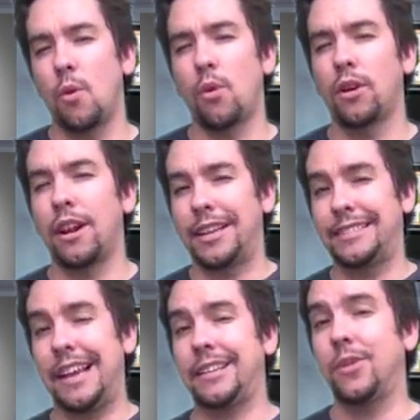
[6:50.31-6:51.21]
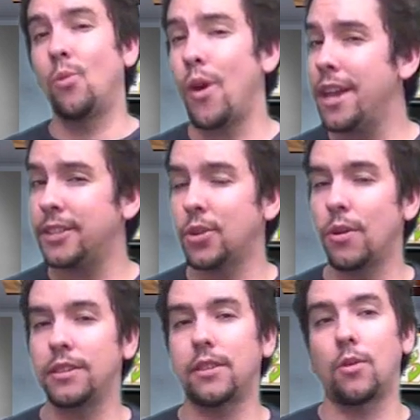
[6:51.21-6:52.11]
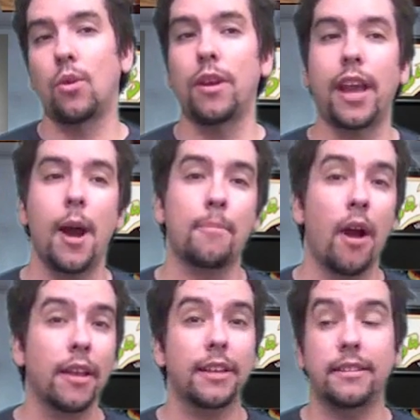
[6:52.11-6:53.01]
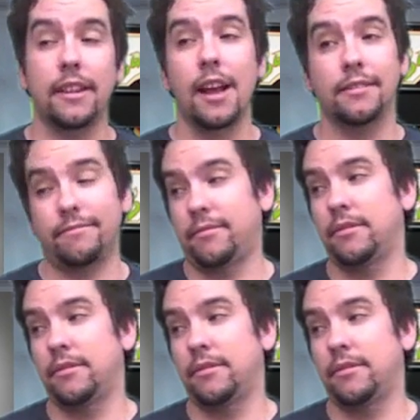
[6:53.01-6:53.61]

No word on exactly when it's going to start rolling out. Probably not.